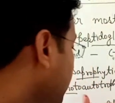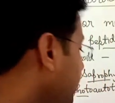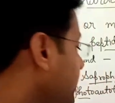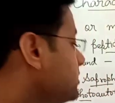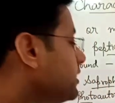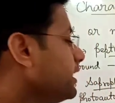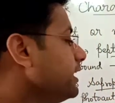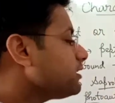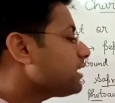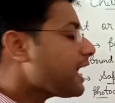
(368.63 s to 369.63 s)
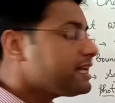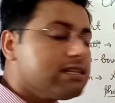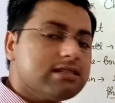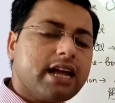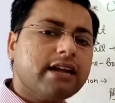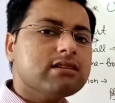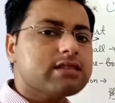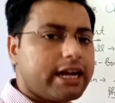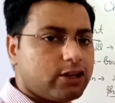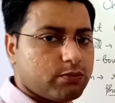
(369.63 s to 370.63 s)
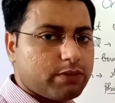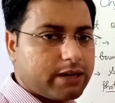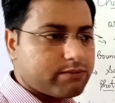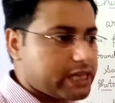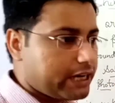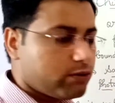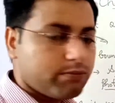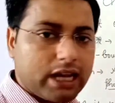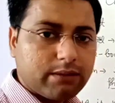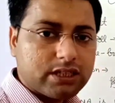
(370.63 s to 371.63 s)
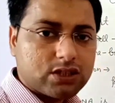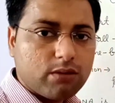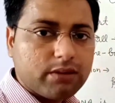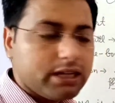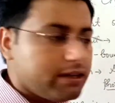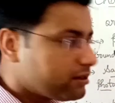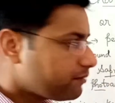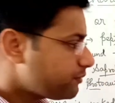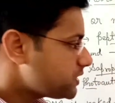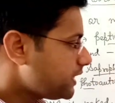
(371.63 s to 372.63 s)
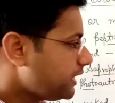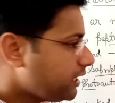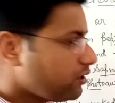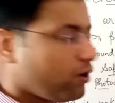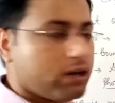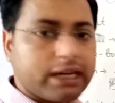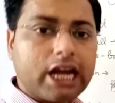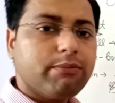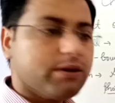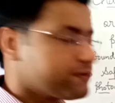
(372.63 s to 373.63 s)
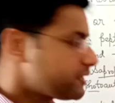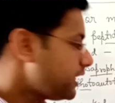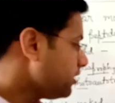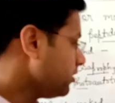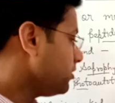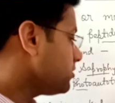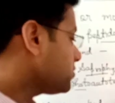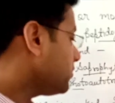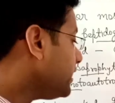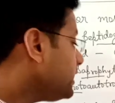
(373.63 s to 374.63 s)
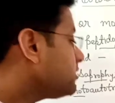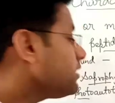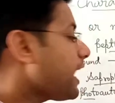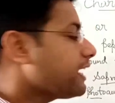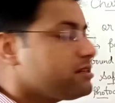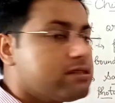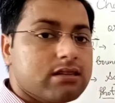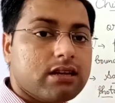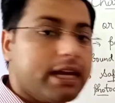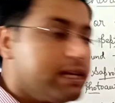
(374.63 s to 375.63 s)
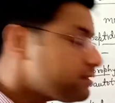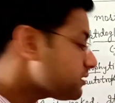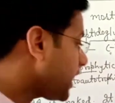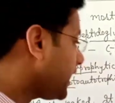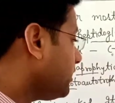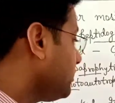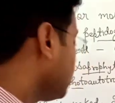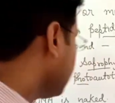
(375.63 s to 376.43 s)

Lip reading: Next thing, it lies inside the cytoplasm. Cytoplasm is commonly present in all type of cell. So it lies inside